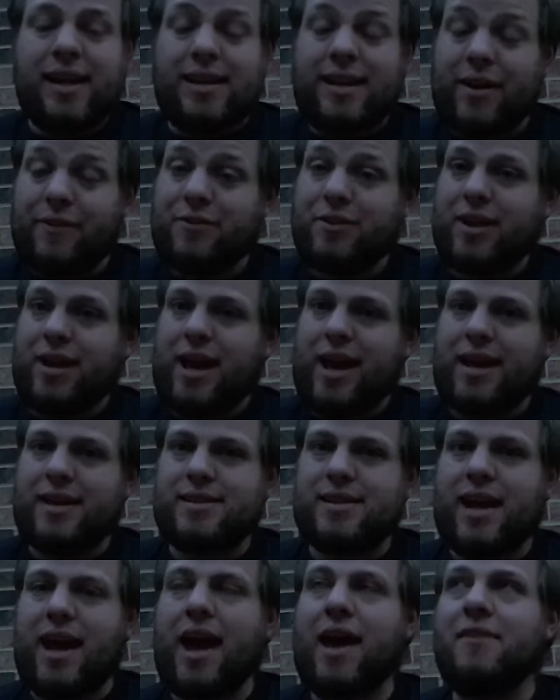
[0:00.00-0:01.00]
definitely has
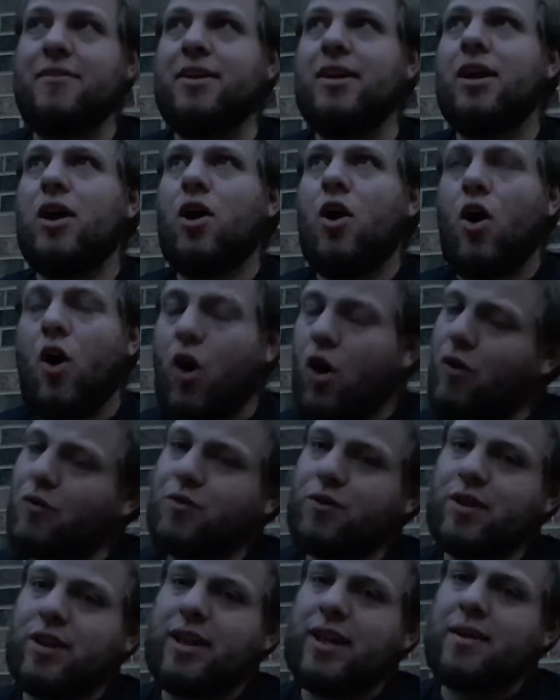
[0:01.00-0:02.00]
to have it.
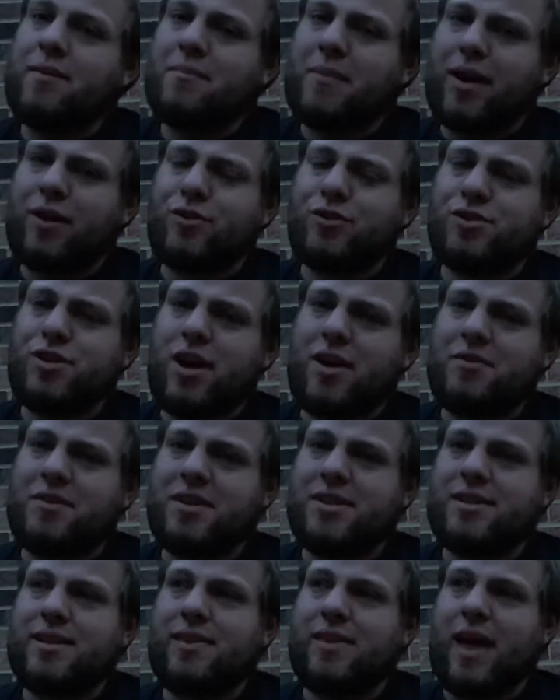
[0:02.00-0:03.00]
Hopefully Microsoft
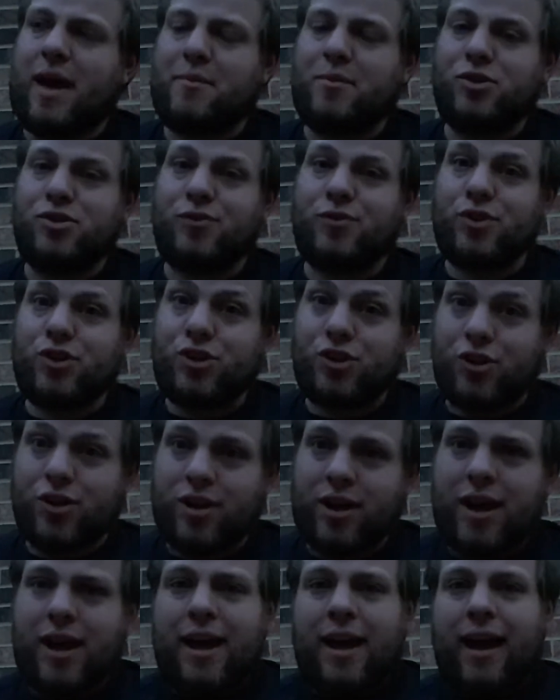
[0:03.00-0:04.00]
isn't that much of a jerk